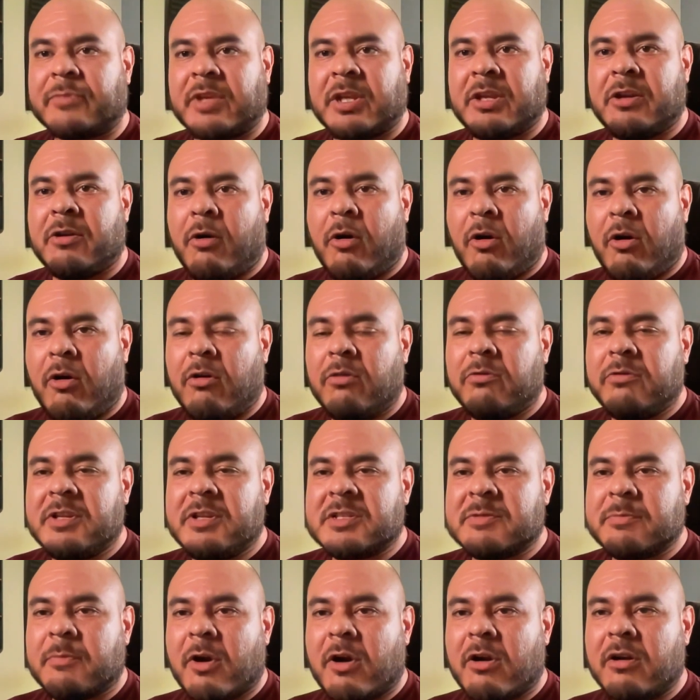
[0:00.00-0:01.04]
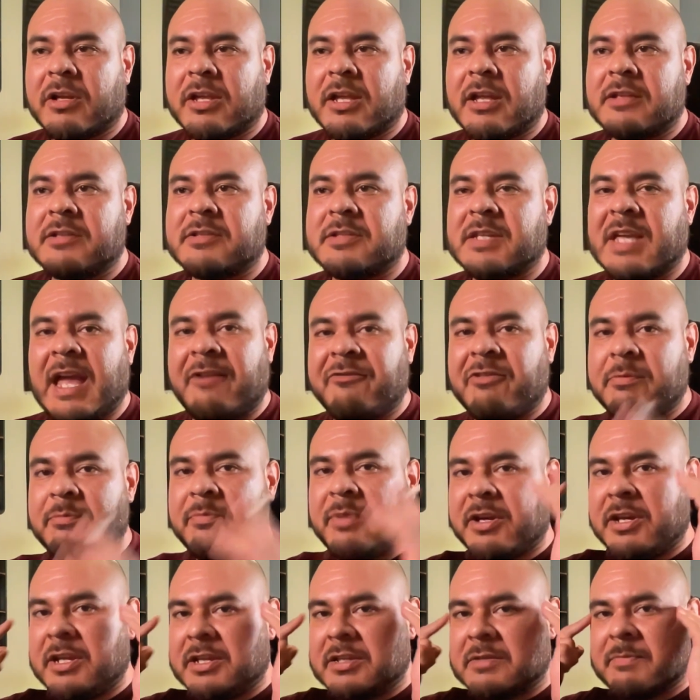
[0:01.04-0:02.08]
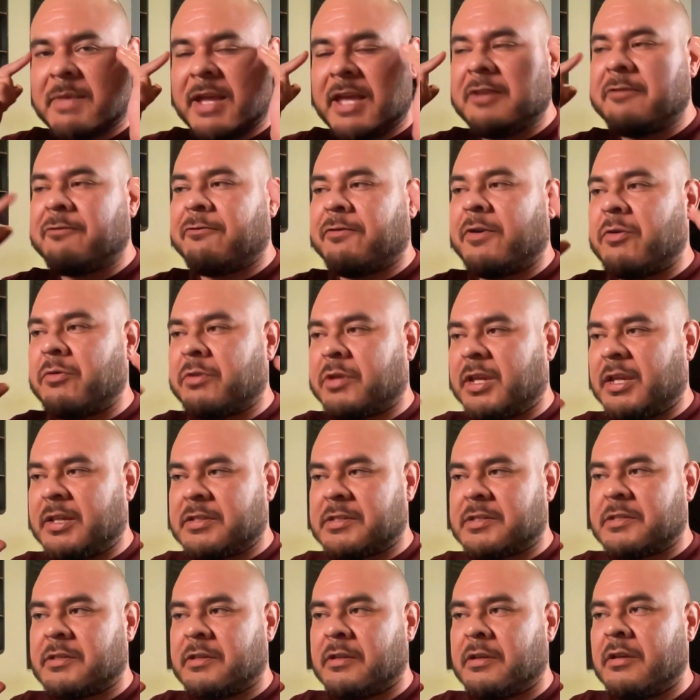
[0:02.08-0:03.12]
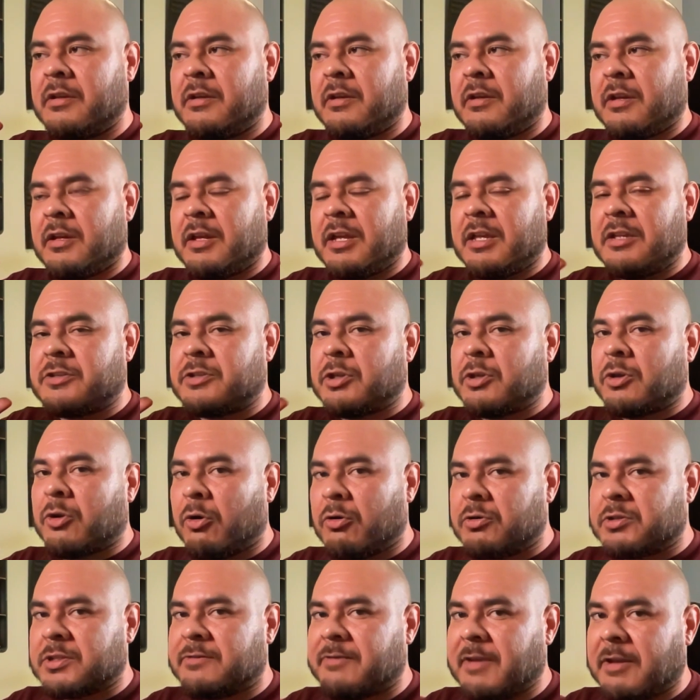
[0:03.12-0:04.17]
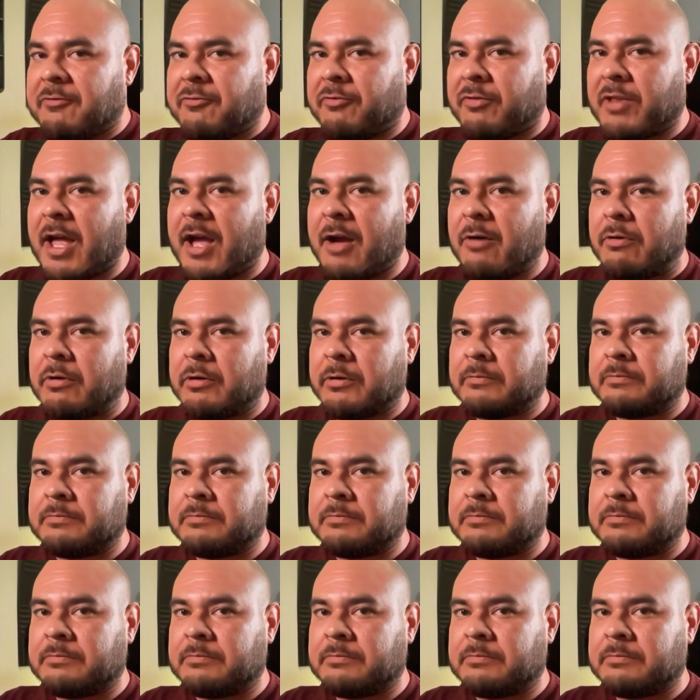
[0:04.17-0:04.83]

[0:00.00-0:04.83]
all these markets, everybody's main focus is to cultivate flower.